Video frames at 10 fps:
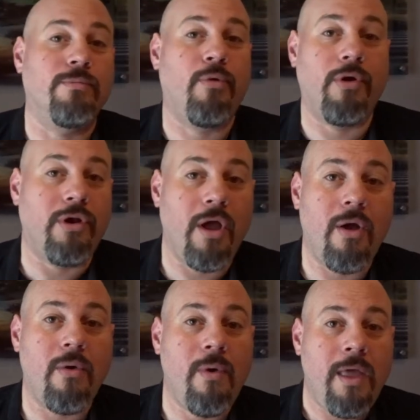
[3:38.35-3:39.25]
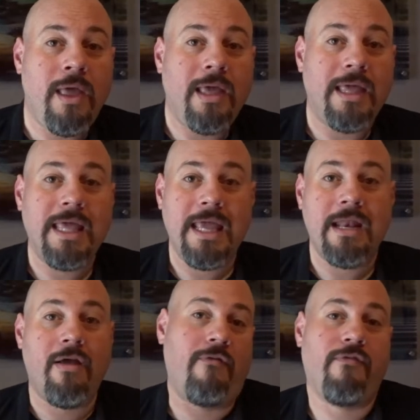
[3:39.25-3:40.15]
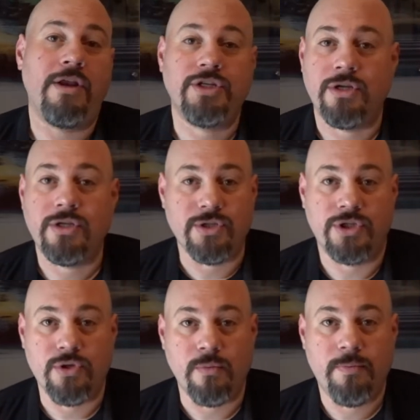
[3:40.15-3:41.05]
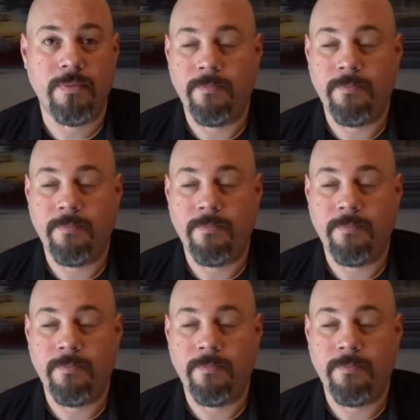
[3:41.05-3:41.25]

a Bordeaux in a French onion soup.